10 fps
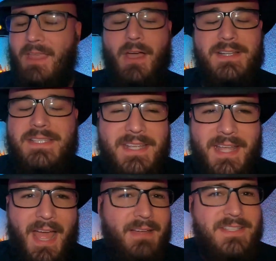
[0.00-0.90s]

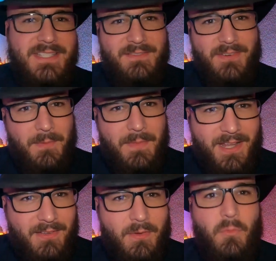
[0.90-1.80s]
honestly, I haven't seen very
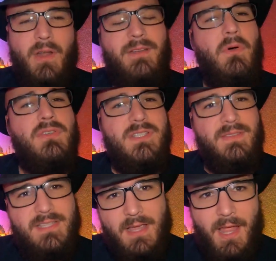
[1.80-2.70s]
many of them. Most
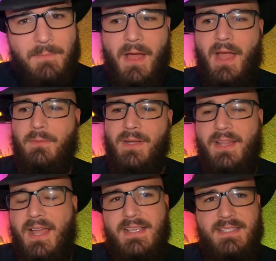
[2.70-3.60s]
of the time, I
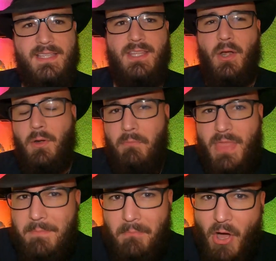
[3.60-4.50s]
realize that
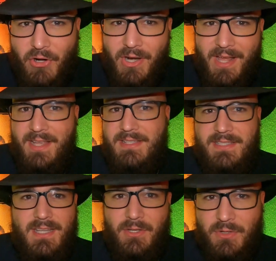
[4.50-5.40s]
they
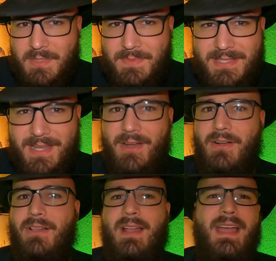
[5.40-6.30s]
modernized A Christmas
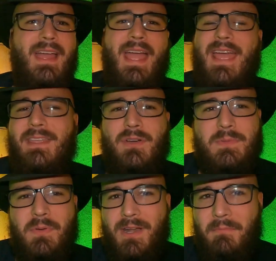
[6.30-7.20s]
Carol, and they
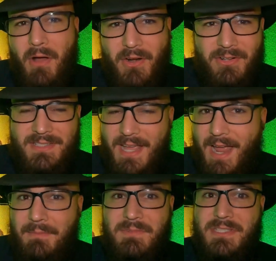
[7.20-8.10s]
always put it in modern
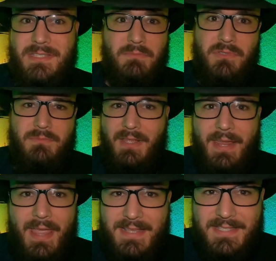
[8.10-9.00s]
times, I
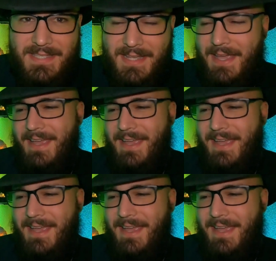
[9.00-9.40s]
guess.